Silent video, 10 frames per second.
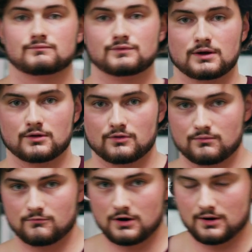the
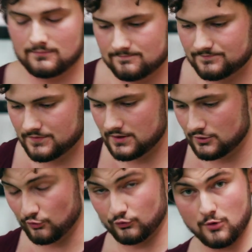
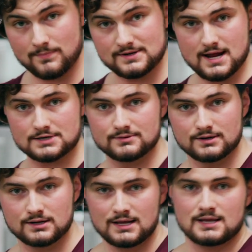rope
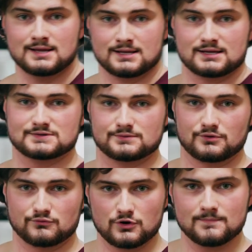attachment, because with
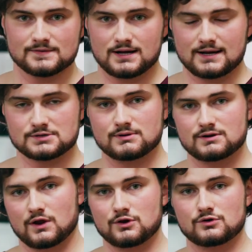the rope
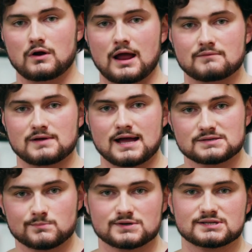attachment you don't have
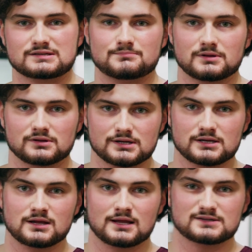as much
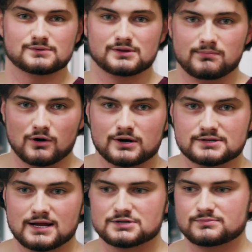stability as with the bar
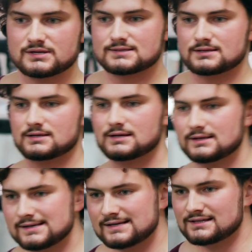attachment.
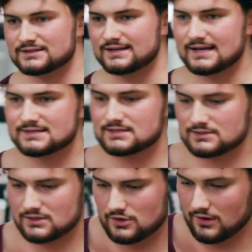Yes,
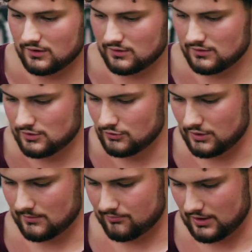you
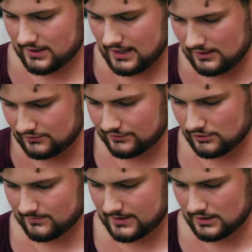can probably get a
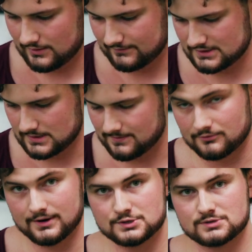little bit of a deeper
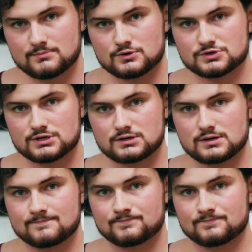range of motion